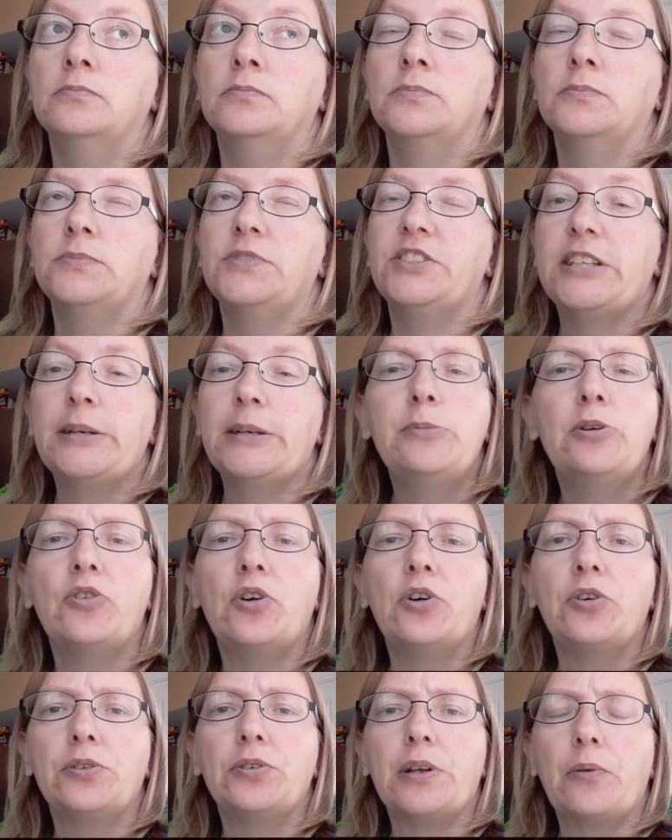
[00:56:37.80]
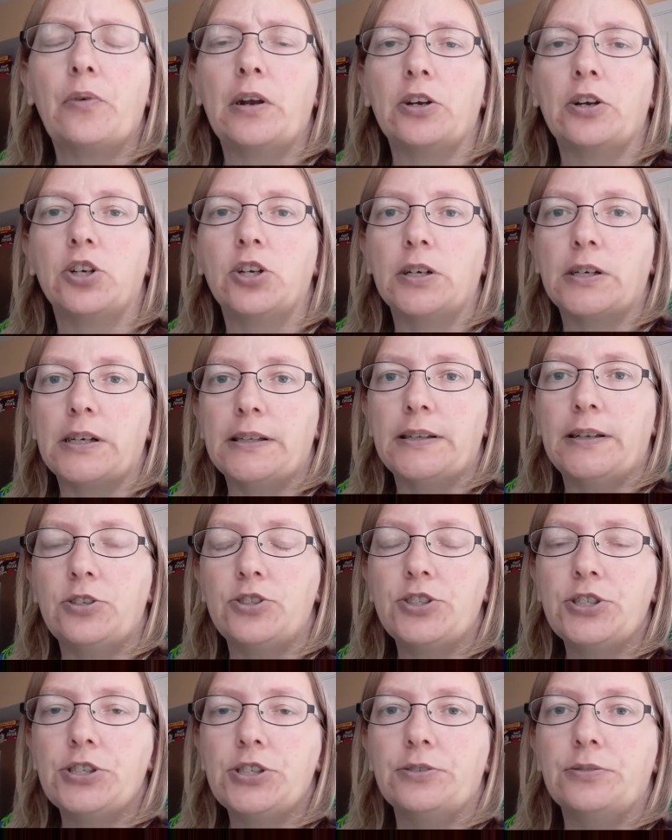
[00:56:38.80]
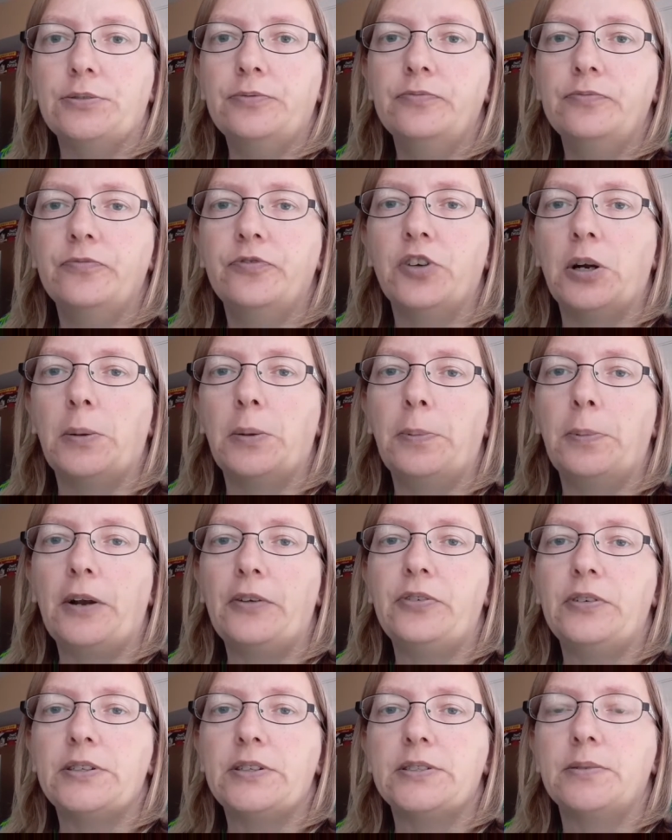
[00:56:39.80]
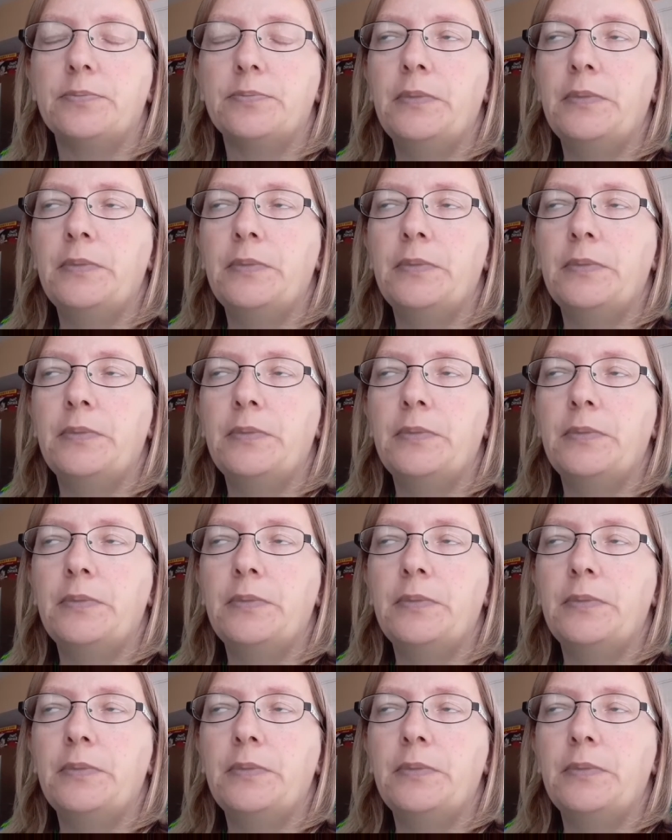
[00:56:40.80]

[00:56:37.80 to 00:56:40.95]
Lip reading: cinnamon rolls I want to cook in there too for breakfast.